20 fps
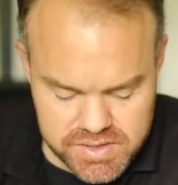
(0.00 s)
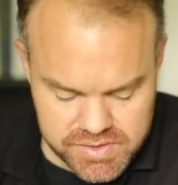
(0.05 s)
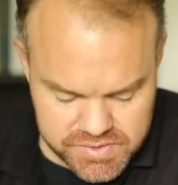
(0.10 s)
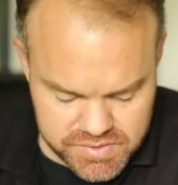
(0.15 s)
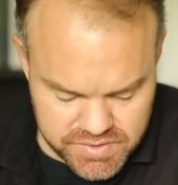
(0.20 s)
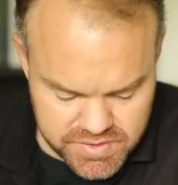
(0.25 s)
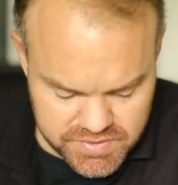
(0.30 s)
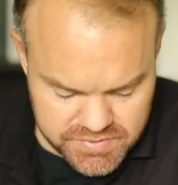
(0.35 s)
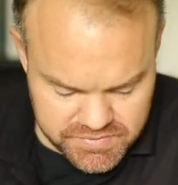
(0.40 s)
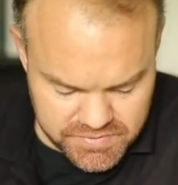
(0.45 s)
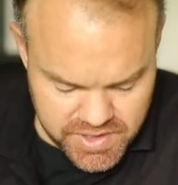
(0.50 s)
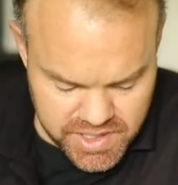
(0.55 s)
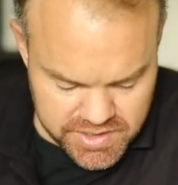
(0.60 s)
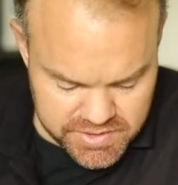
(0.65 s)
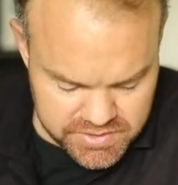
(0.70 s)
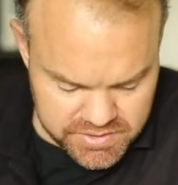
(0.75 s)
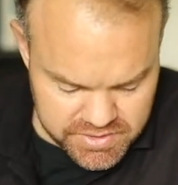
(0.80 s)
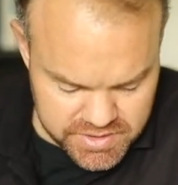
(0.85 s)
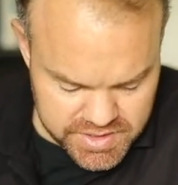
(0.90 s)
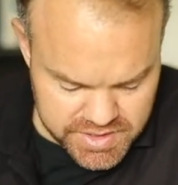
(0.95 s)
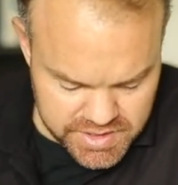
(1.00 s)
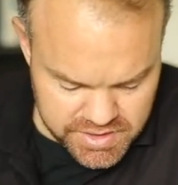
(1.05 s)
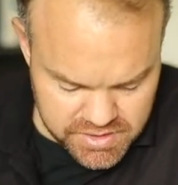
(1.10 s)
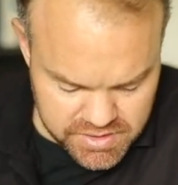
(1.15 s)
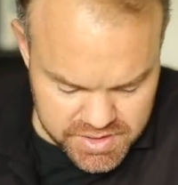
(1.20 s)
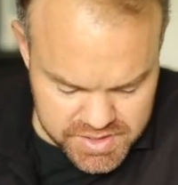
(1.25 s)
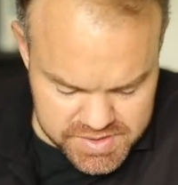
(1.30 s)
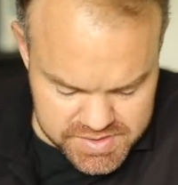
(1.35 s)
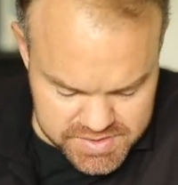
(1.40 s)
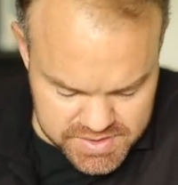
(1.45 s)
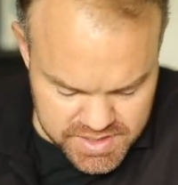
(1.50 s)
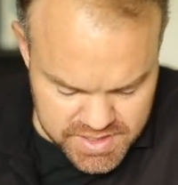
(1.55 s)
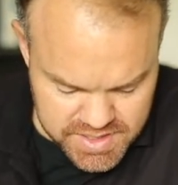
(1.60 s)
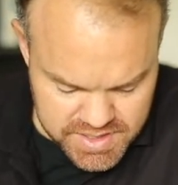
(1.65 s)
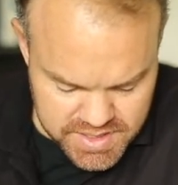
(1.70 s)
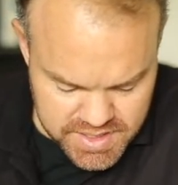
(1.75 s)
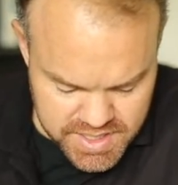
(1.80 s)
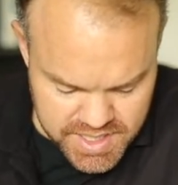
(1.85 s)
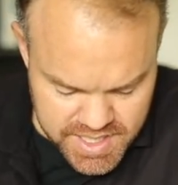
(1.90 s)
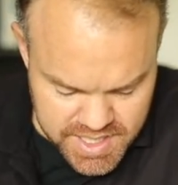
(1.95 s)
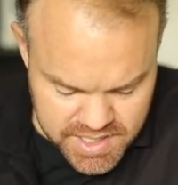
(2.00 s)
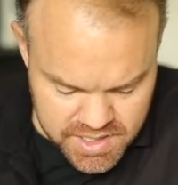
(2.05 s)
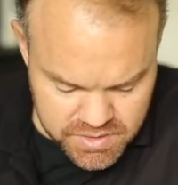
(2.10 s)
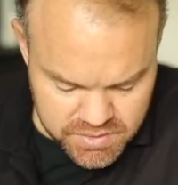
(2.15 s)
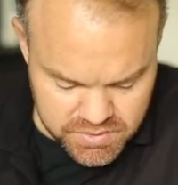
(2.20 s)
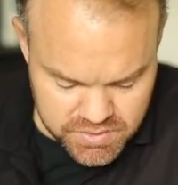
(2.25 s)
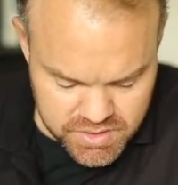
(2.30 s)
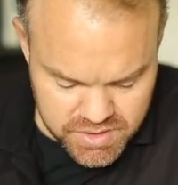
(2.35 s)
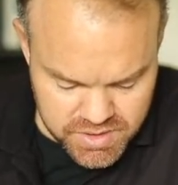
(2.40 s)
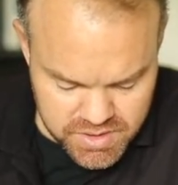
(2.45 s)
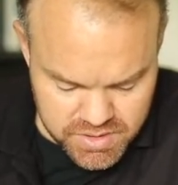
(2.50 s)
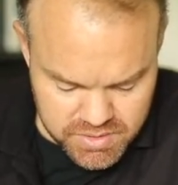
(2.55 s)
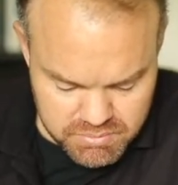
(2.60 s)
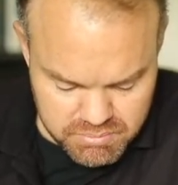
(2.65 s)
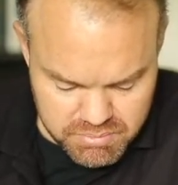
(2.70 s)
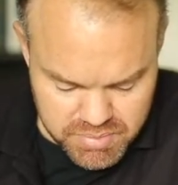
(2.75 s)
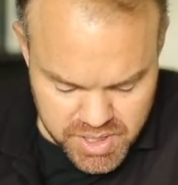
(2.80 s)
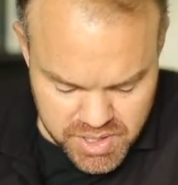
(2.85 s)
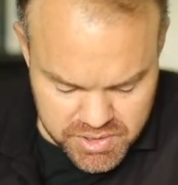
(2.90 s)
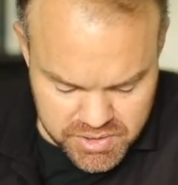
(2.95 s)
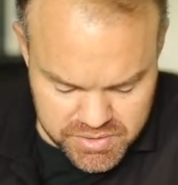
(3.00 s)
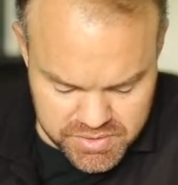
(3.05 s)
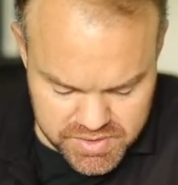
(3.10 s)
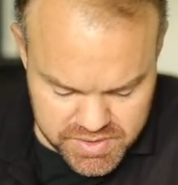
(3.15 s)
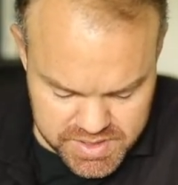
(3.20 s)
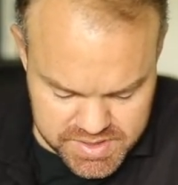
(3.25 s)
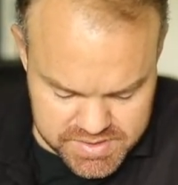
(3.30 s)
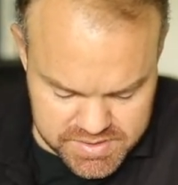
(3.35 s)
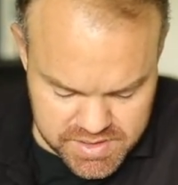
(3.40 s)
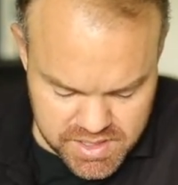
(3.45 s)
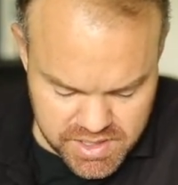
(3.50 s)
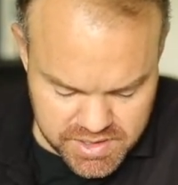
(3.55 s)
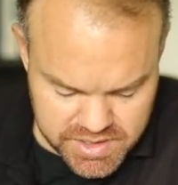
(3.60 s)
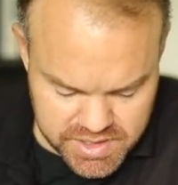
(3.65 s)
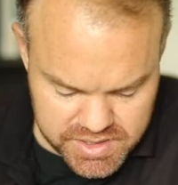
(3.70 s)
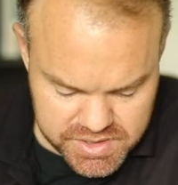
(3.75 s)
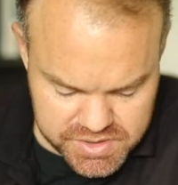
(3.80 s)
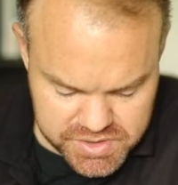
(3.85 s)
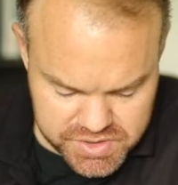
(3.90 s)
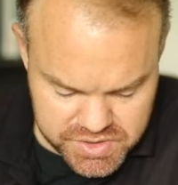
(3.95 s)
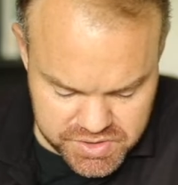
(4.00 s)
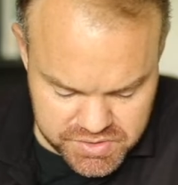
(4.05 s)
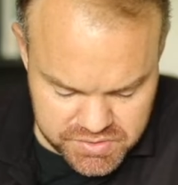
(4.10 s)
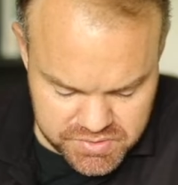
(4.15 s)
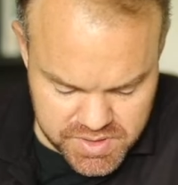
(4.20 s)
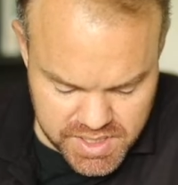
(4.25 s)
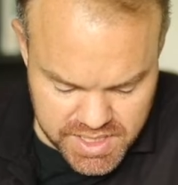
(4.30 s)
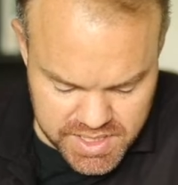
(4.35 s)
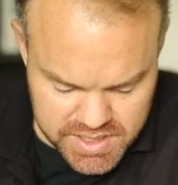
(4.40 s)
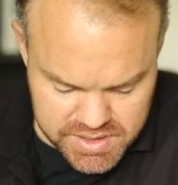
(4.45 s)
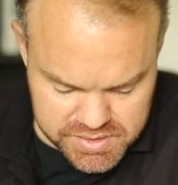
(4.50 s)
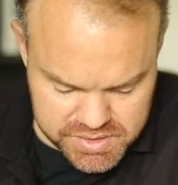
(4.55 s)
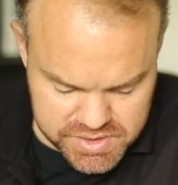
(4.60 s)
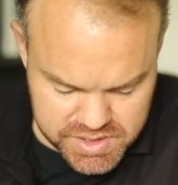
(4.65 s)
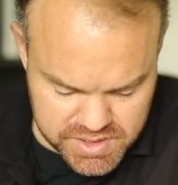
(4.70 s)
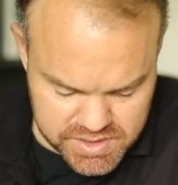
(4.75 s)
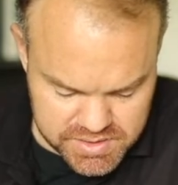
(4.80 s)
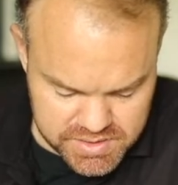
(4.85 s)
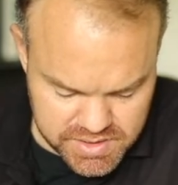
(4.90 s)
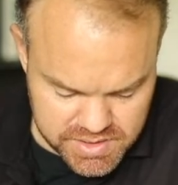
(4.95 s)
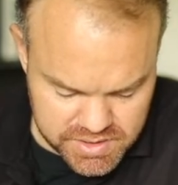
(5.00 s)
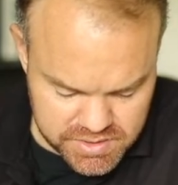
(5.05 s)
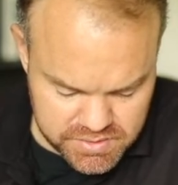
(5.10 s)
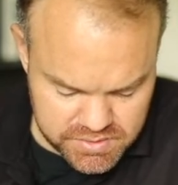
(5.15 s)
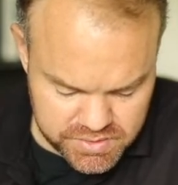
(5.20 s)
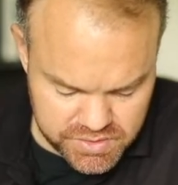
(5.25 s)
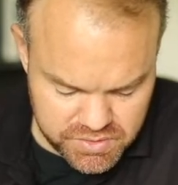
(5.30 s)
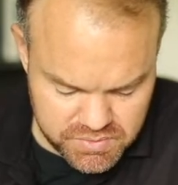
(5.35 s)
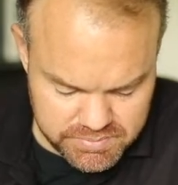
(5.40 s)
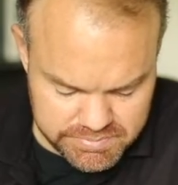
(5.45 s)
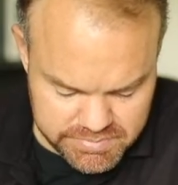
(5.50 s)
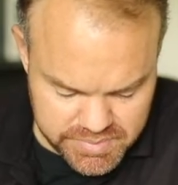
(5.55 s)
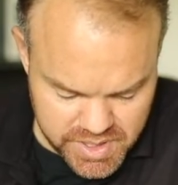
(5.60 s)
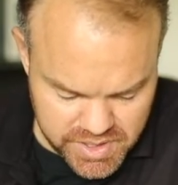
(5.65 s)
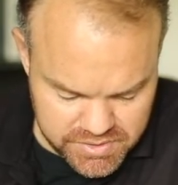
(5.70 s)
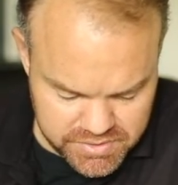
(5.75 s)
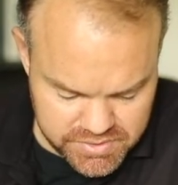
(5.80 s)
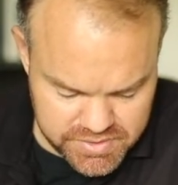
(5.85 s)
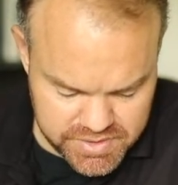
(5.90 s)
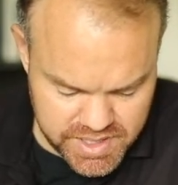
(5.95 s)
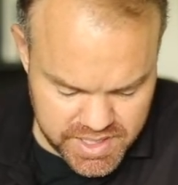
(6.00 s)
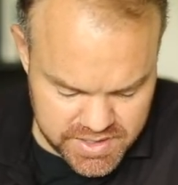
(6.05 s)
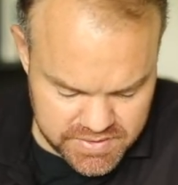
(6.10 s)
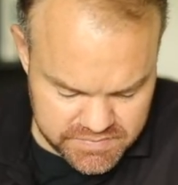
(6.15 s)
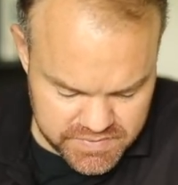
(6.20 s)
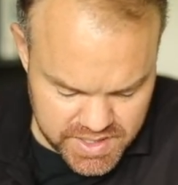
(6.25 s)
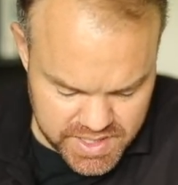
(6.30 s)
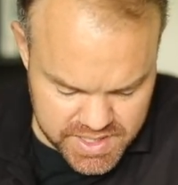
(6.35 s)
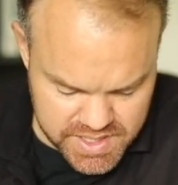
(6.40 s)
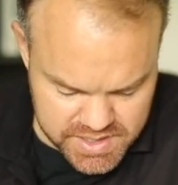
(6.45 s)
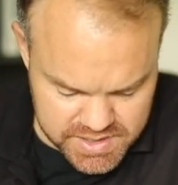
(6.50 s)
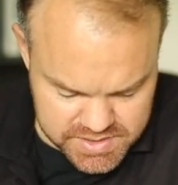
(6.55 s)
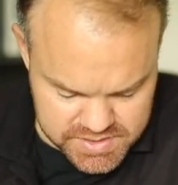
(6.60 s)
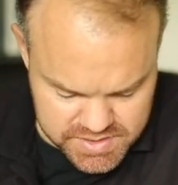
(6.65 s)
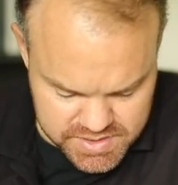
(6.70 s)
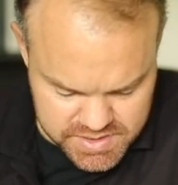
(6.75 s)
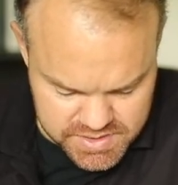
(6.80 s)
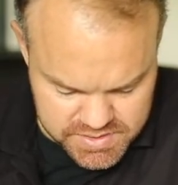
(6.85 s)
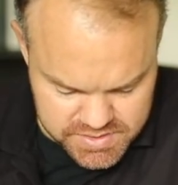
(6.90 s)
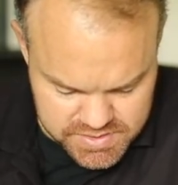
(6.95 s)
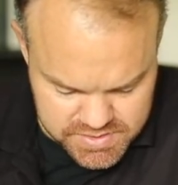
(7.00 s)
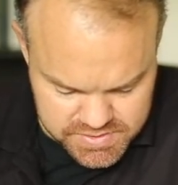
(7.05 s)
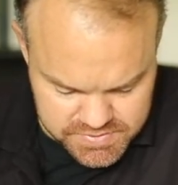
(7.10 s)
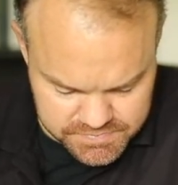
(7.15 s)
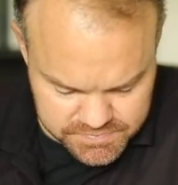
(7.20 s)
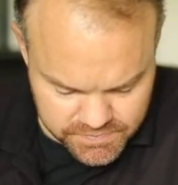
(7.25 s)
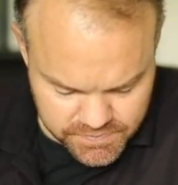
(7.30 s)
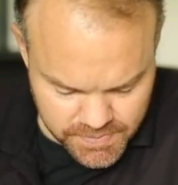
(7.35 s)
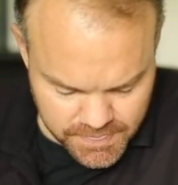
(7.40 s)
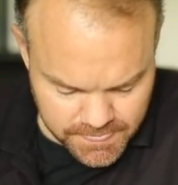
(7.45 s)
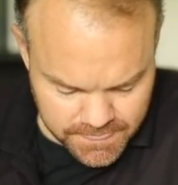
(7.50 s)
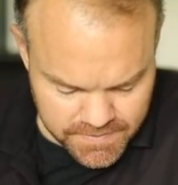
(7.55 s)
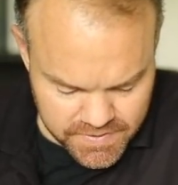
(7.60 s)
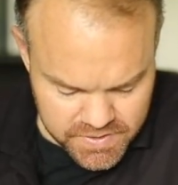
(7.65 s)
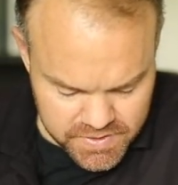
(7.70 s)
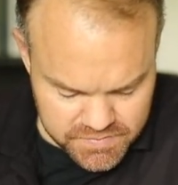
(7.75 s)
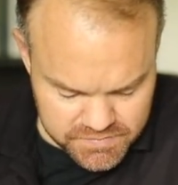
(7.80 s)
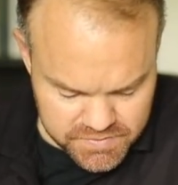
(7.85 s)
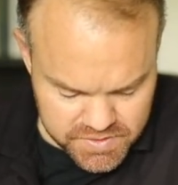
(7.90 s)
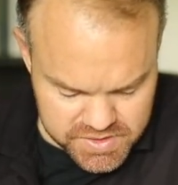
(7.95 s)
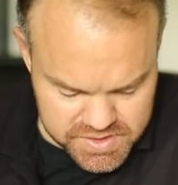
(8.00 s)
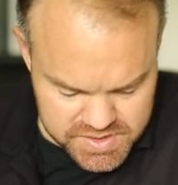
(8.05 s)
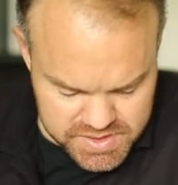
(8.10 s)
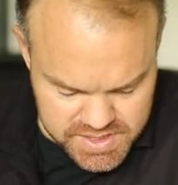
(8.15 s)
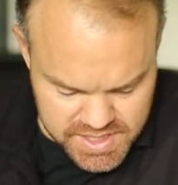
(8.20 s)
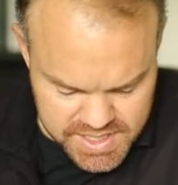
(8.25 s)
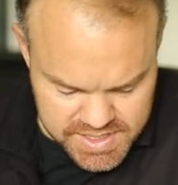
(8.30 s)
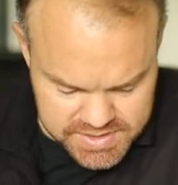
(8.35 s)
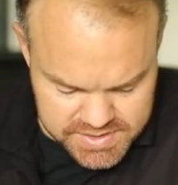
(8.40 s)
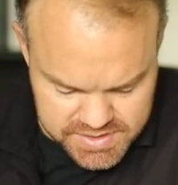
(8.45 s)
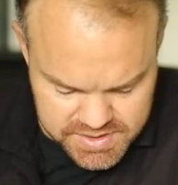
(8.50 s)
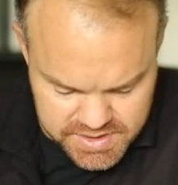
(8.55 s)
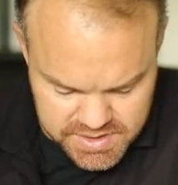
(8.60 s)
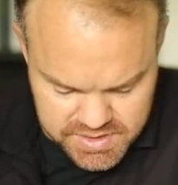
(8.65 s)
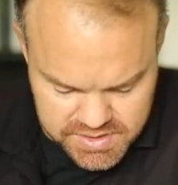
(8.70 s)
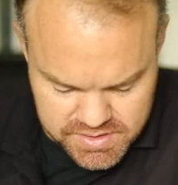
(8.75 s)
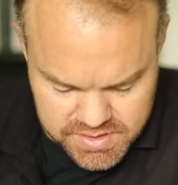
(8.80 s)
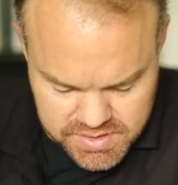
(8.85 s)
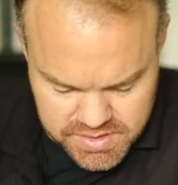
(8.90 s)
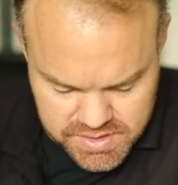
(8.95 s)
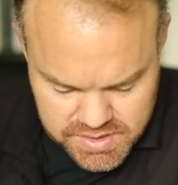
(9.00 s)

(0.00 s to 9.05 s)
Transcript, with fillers: to the Father. And here he's saying, now both, he's talking Jew and Gentile, you both have access. Verse 19,